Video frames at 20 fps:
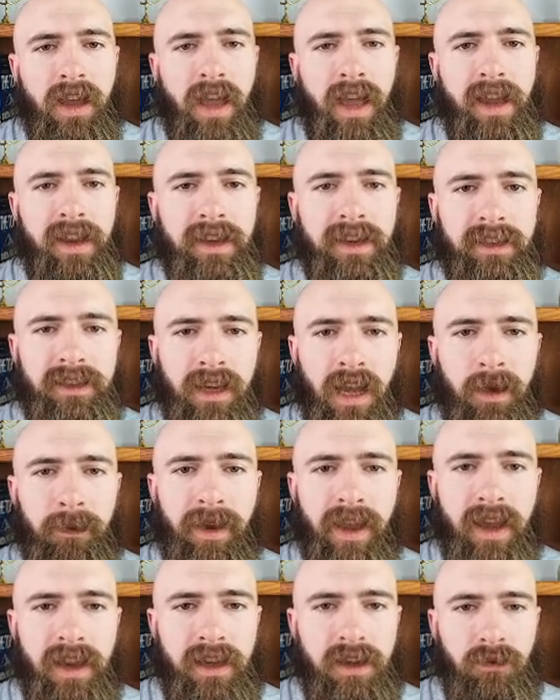
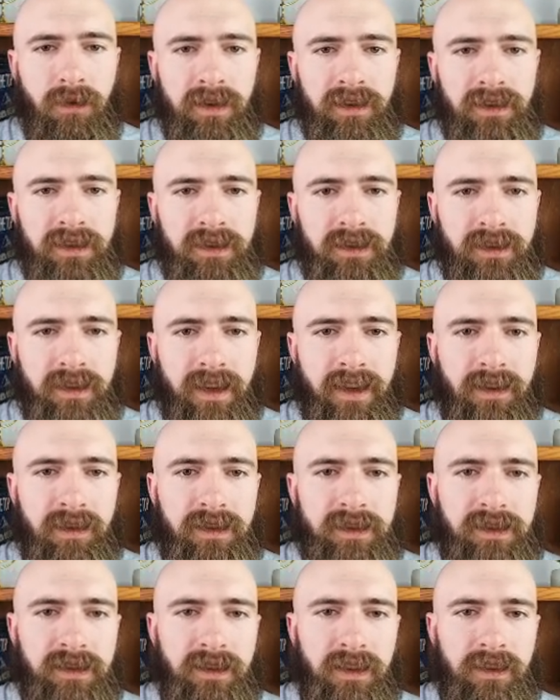Anytime anyone
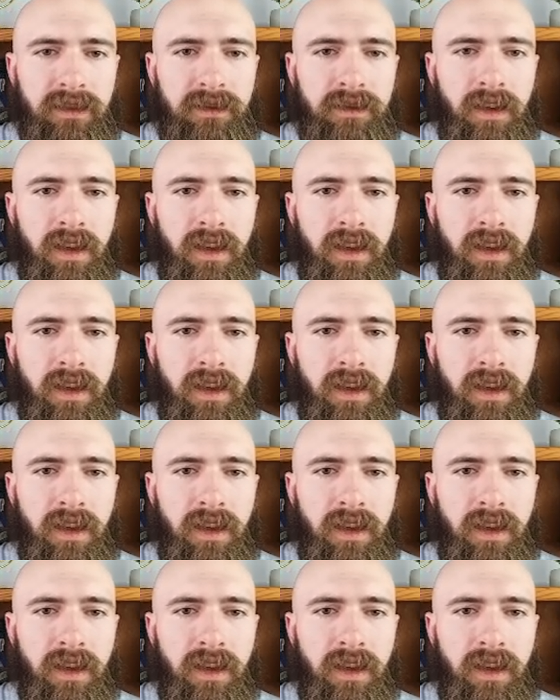stands